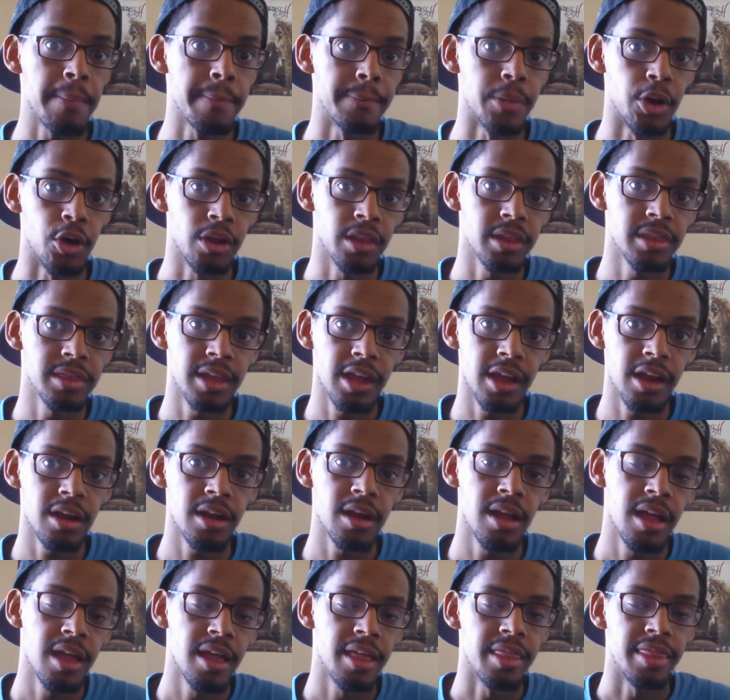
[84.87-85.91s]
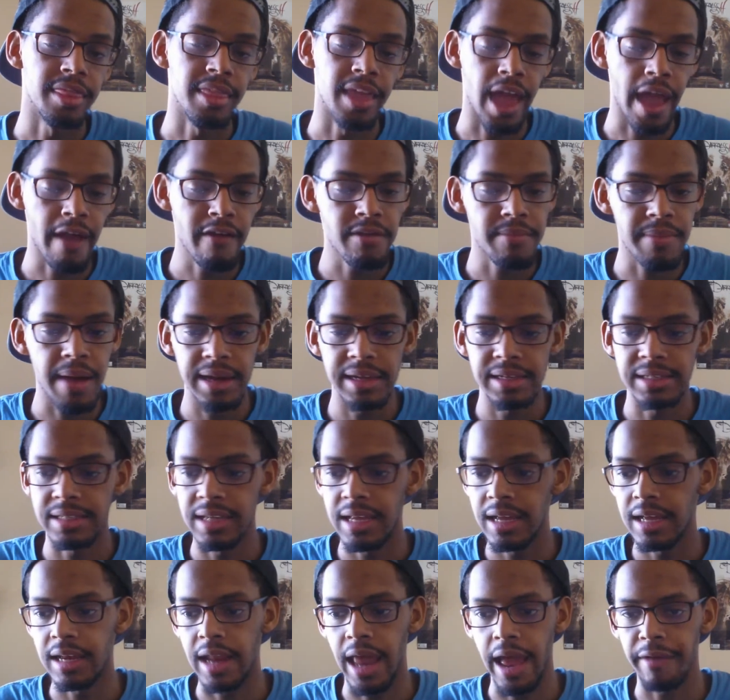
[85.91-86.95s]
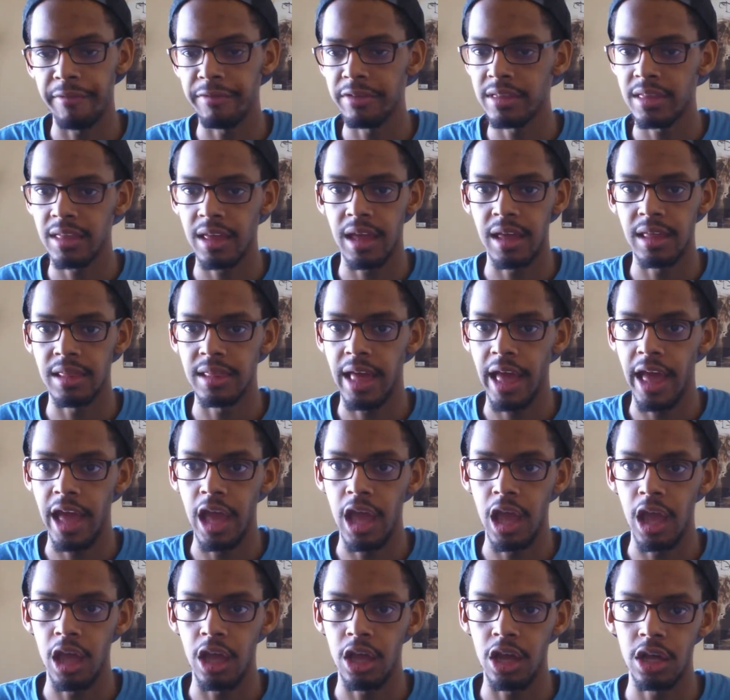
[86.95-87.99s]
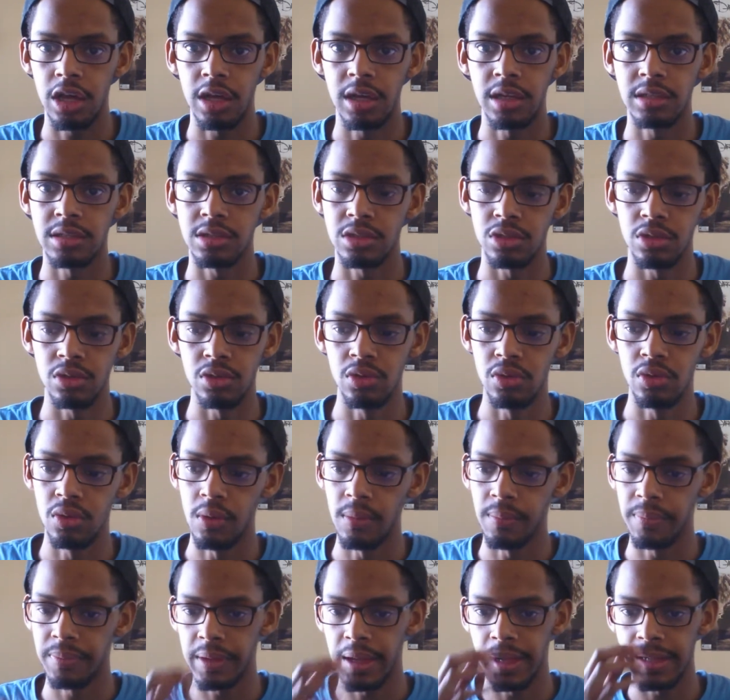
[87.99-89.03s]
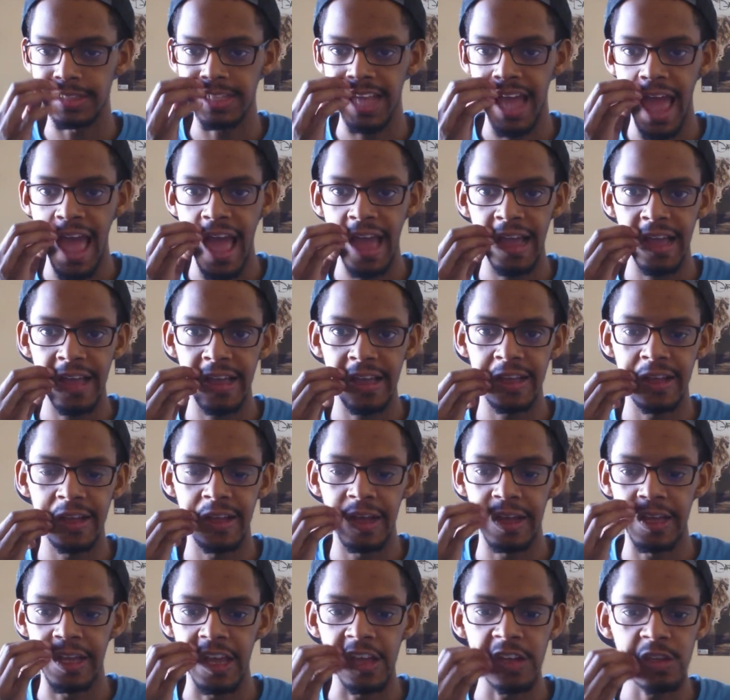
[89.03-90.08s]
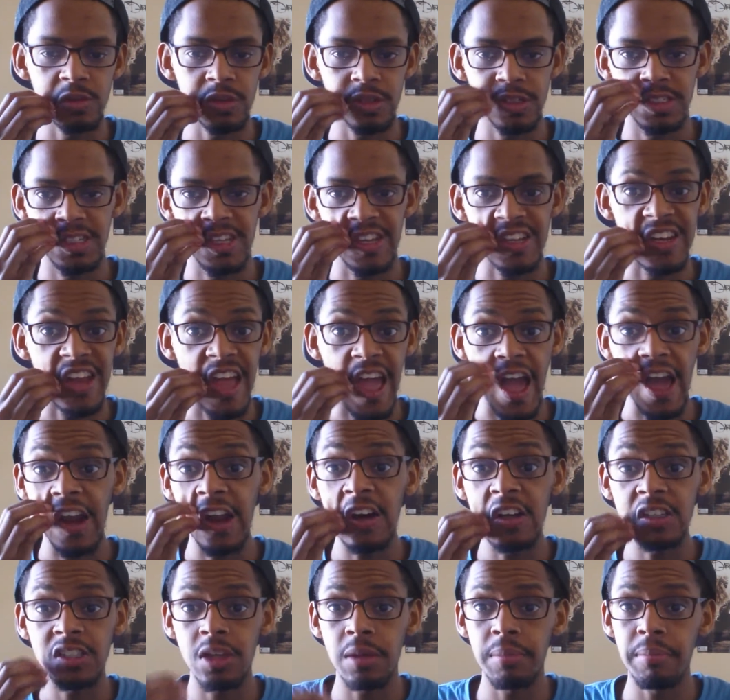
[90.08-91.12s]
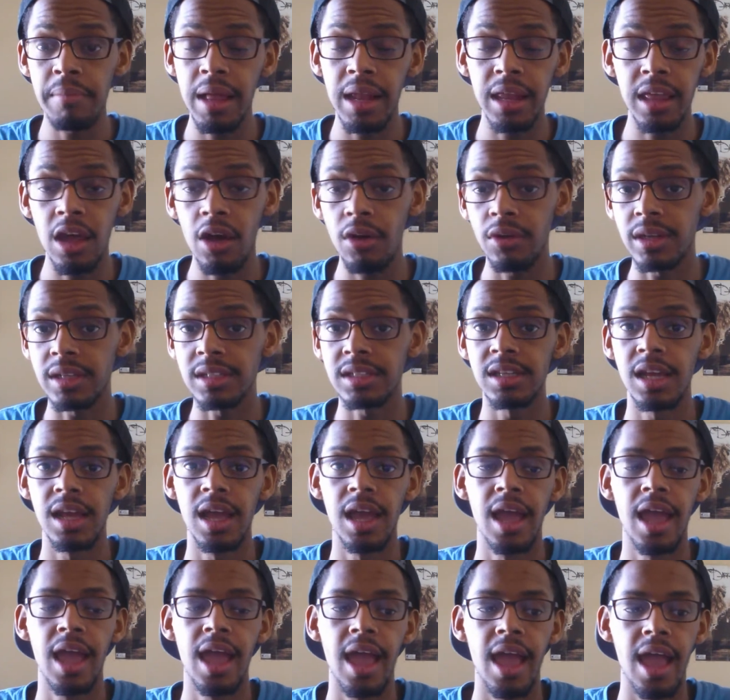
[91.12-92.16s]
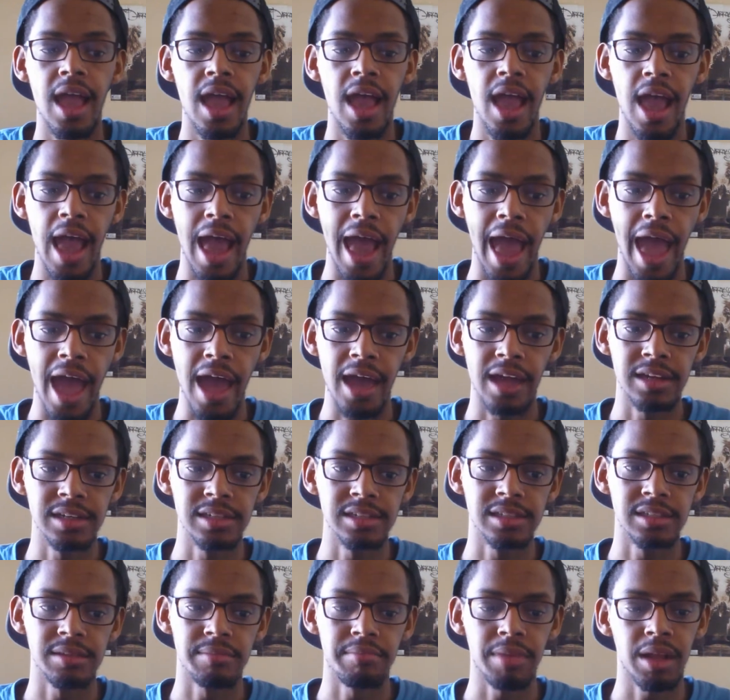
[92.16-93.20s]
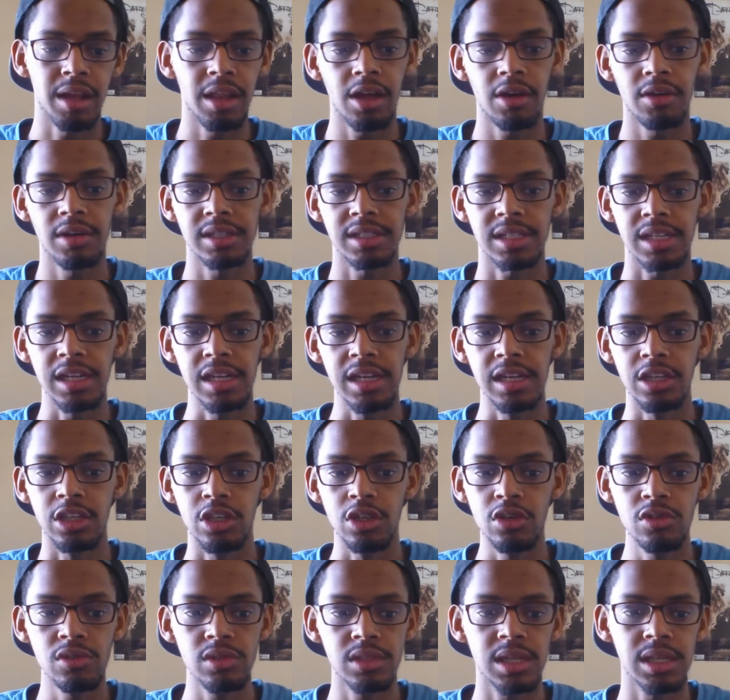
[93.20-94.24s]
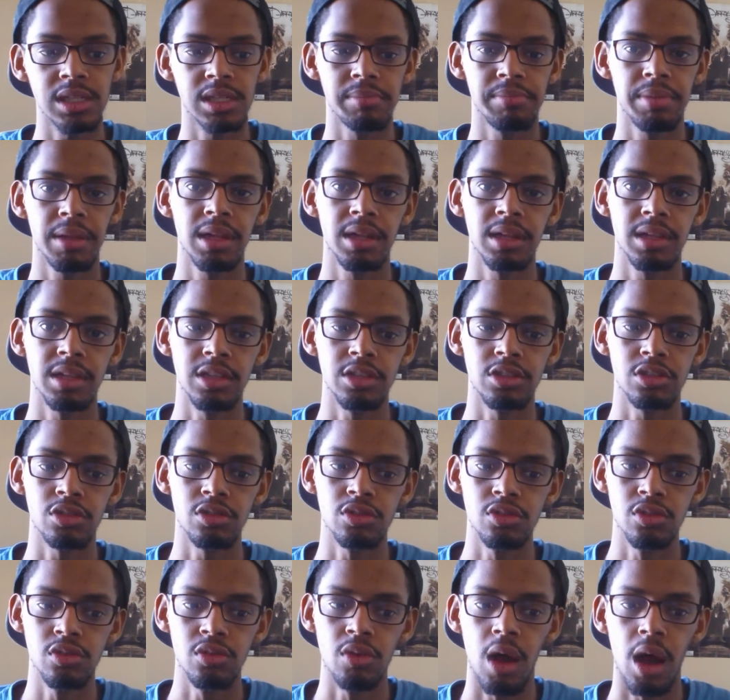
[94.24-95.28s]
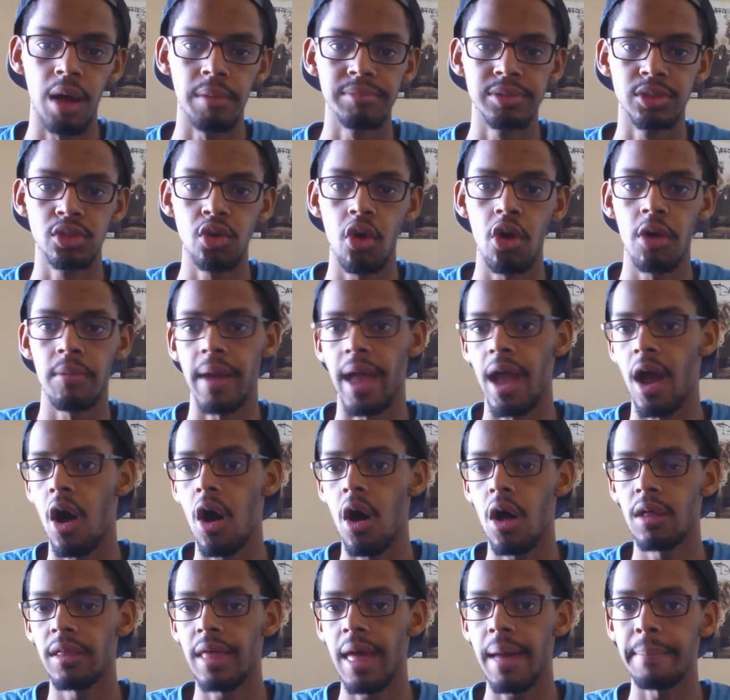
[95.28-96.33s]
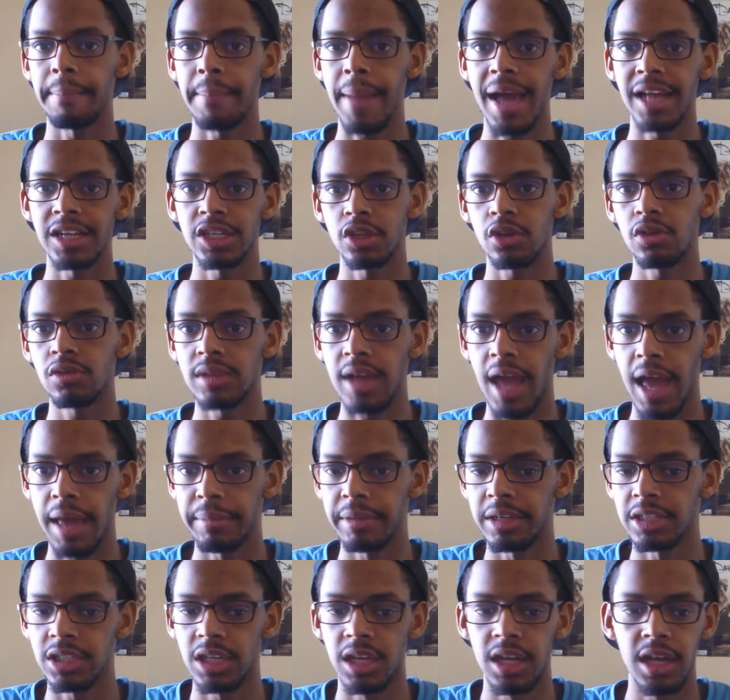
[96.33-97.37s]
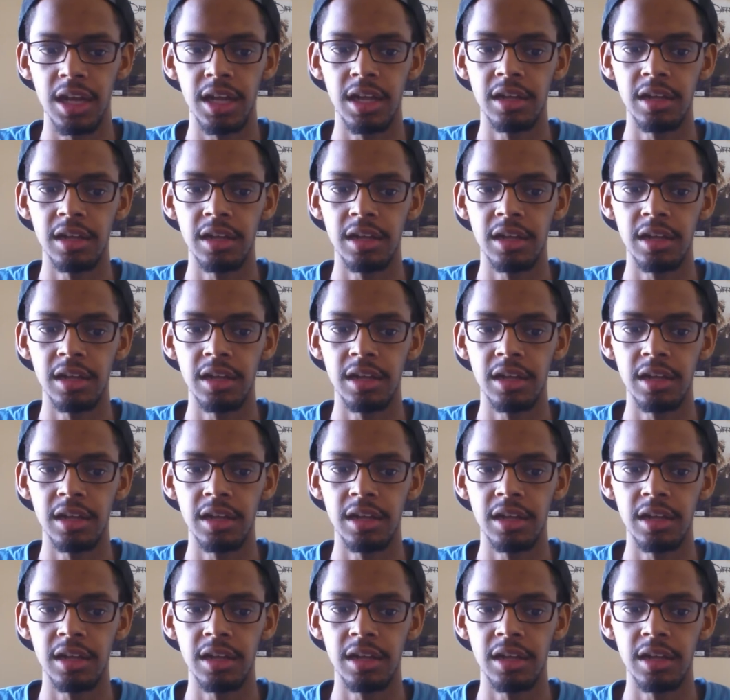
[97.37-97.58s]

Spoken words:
Merlin there, everybody did everything they could to attack Hendrickson and also Meliodas. And Meliodas, he used his ability to absorb all that magical damage,